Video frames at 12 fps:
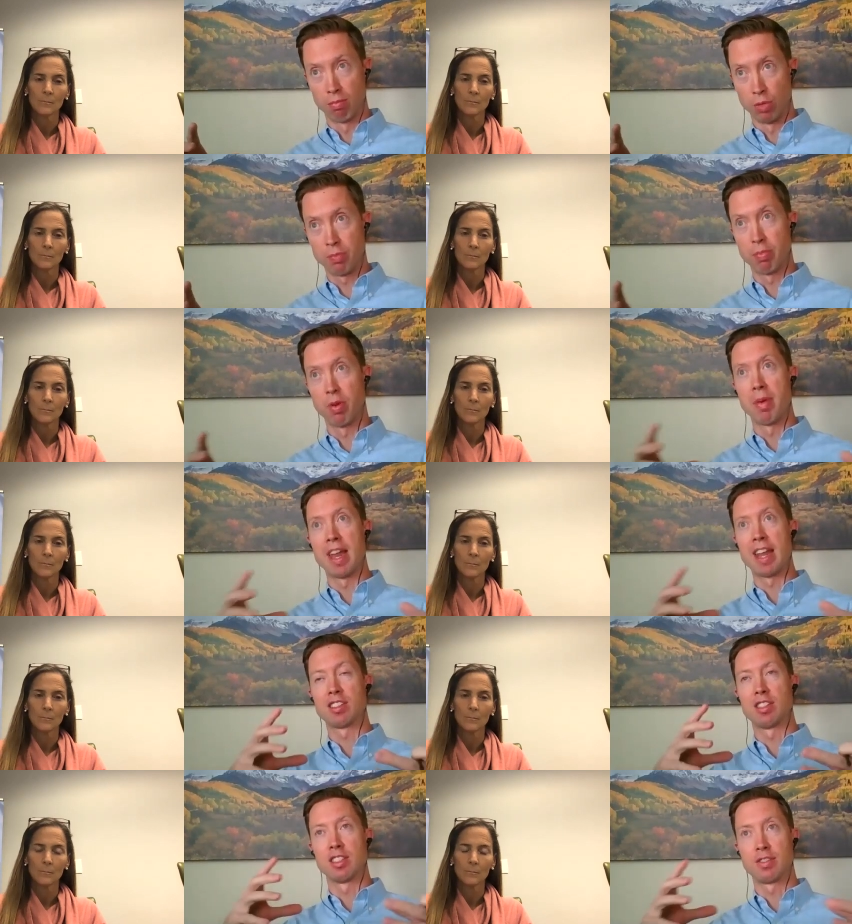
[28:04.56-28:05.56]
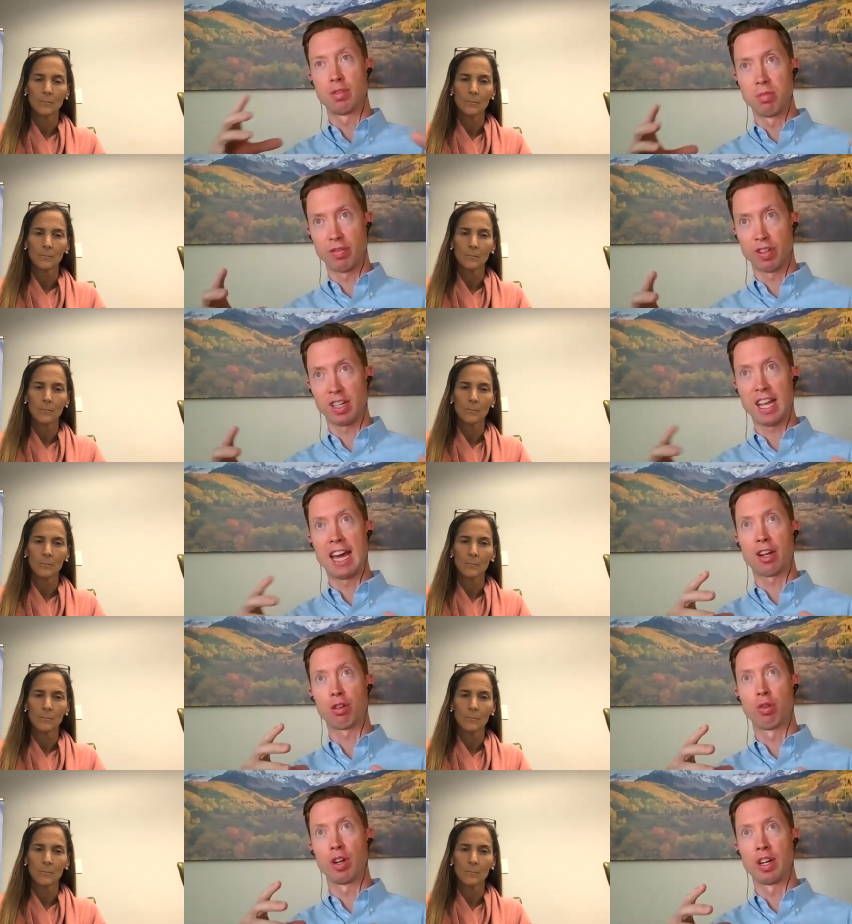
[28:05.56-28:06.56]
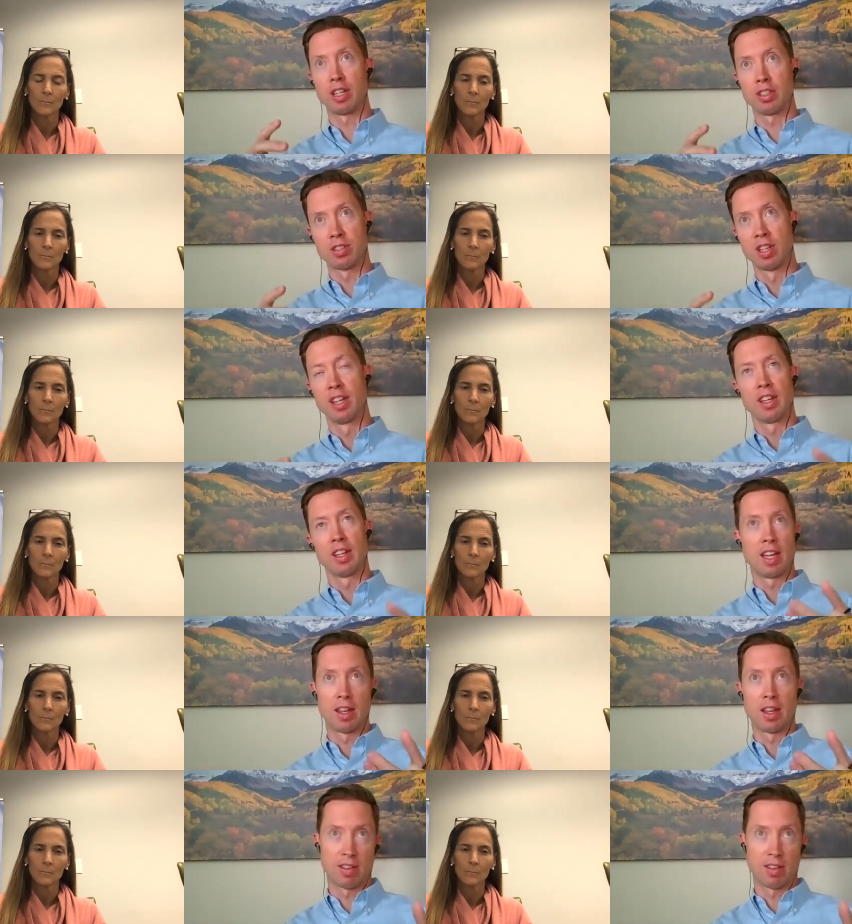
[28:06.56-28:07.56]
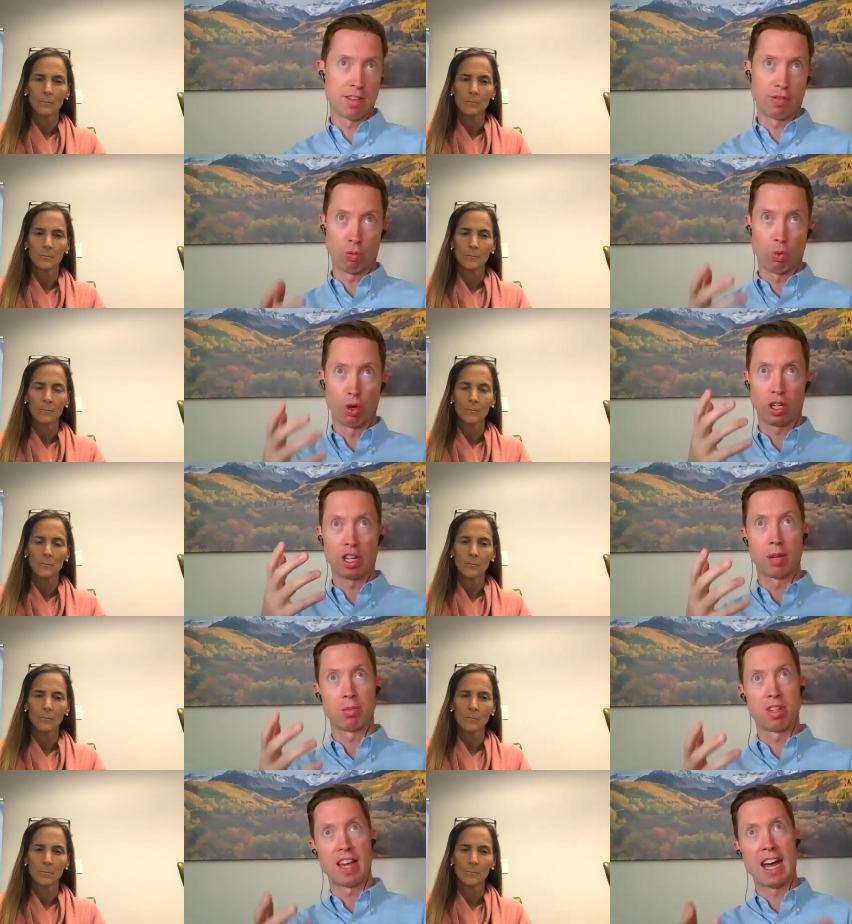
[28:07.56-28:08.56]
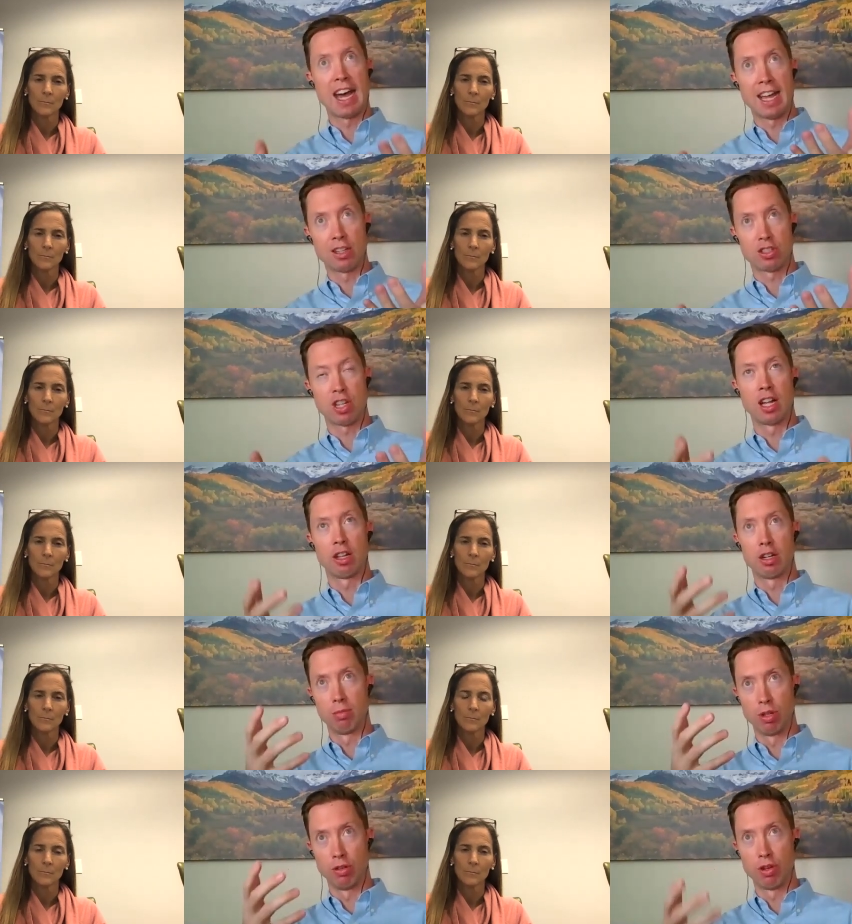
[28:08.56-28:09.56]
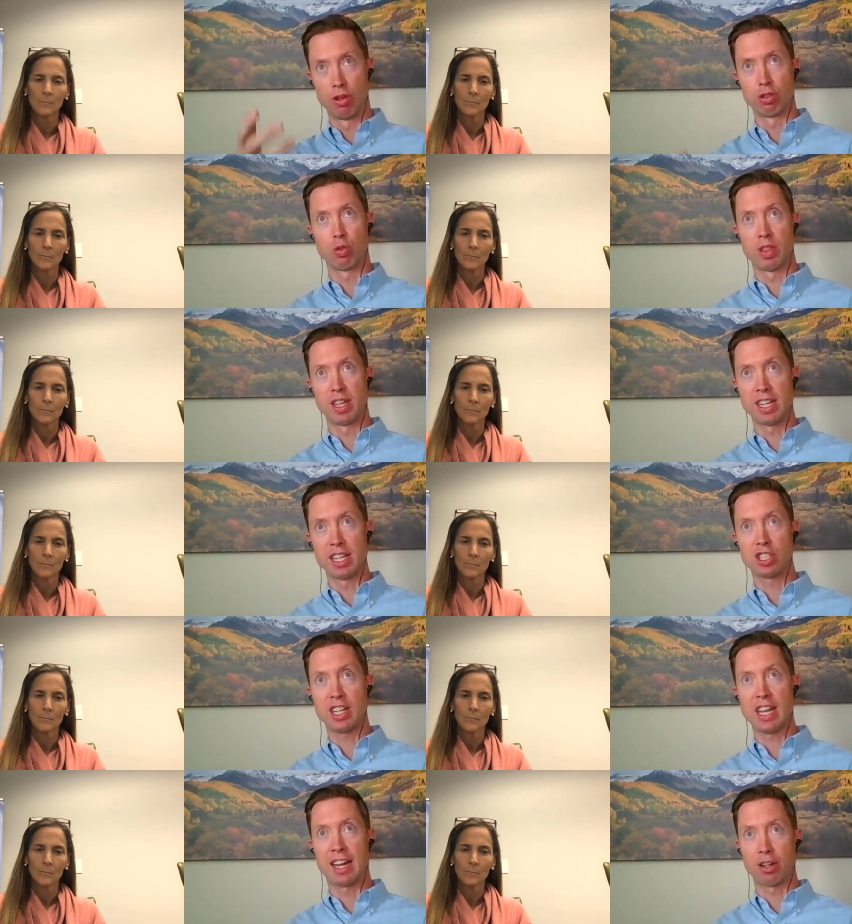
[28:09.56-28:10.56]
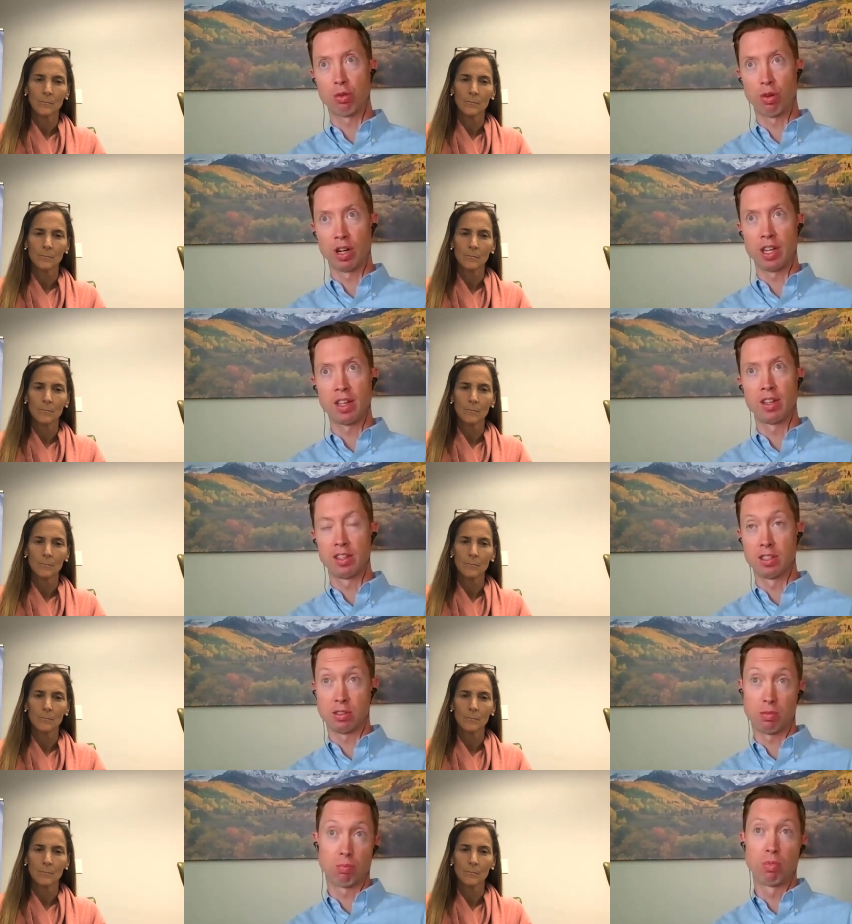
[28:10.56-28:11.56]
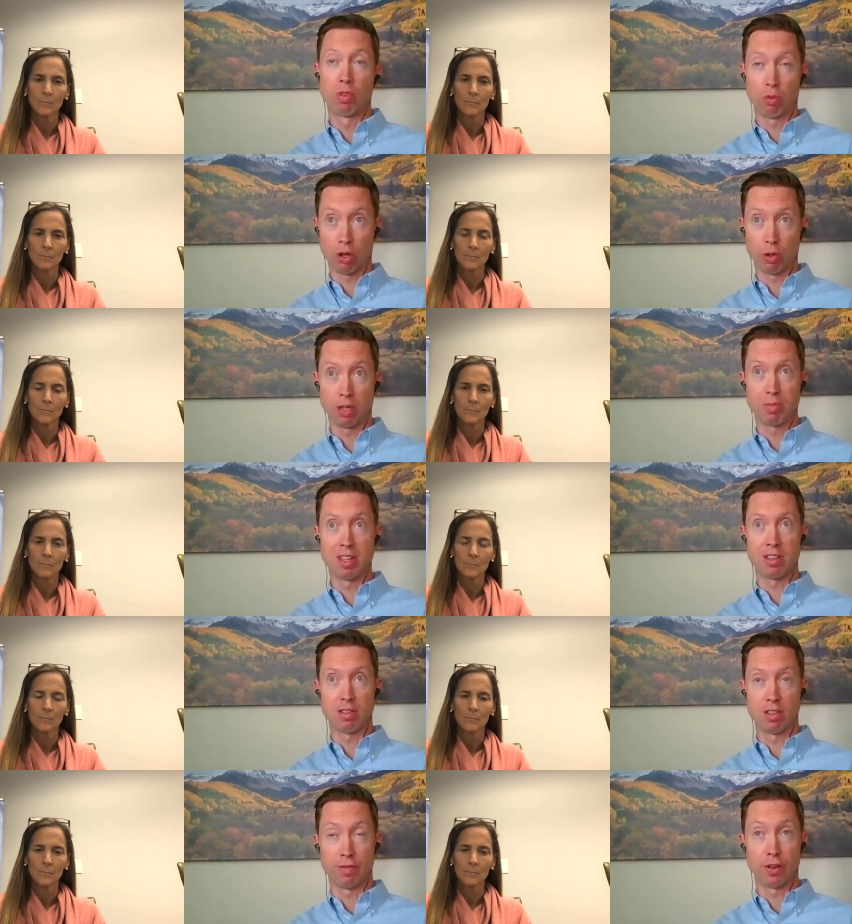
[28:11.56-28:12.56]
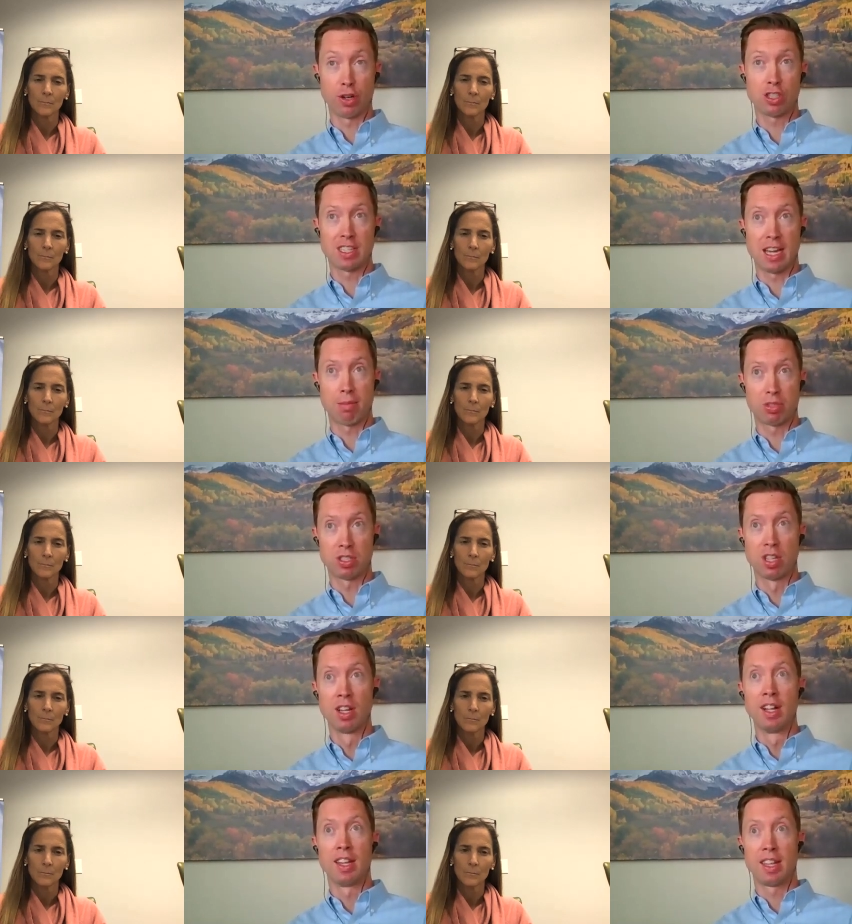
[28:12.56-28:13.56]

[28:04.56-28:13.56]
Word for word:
Speaker 1: multiple medicines from different categories and even working up to the highest tolerable dose within each category is going to be the first steps.